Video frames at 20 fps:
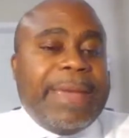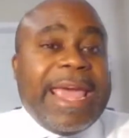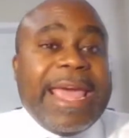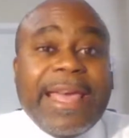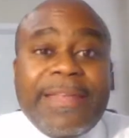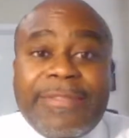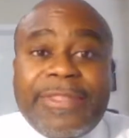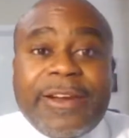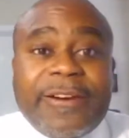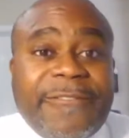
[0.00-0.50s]

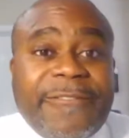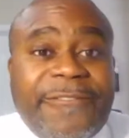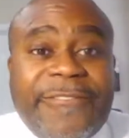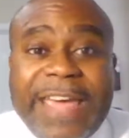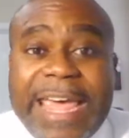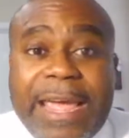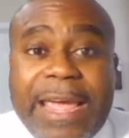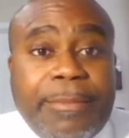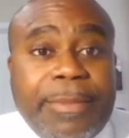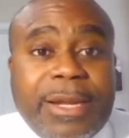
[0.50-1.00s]
and their
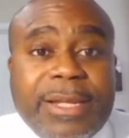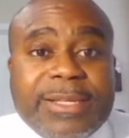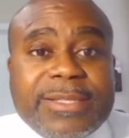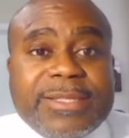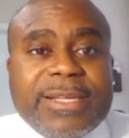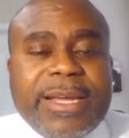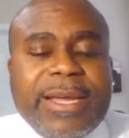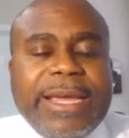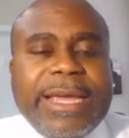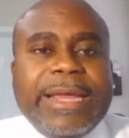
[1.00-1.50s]

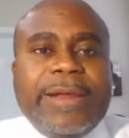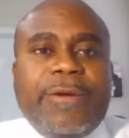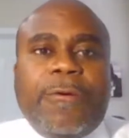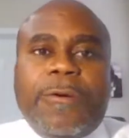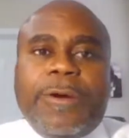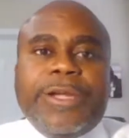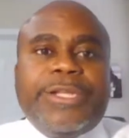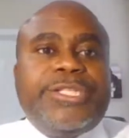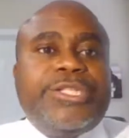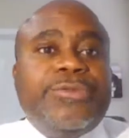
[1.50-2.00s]
families in
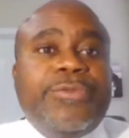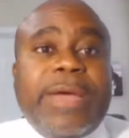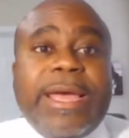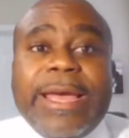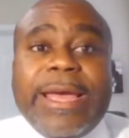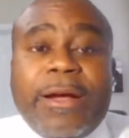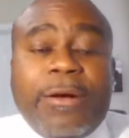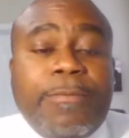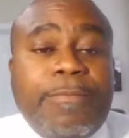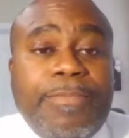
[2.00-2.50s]
order to
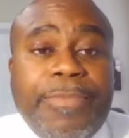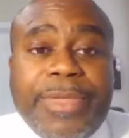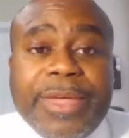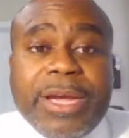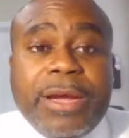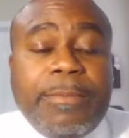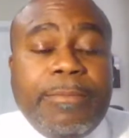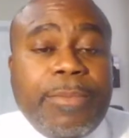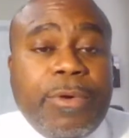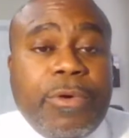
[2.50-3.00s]
help
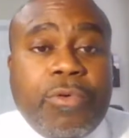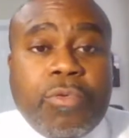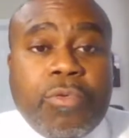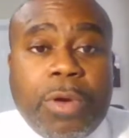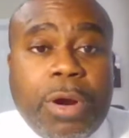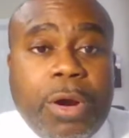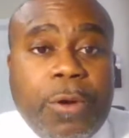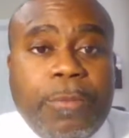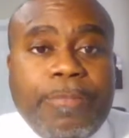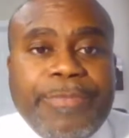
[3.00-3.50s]
them
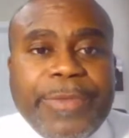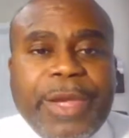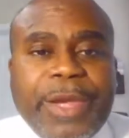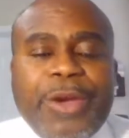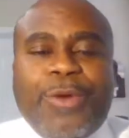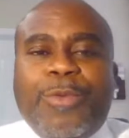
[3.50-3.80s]
grow.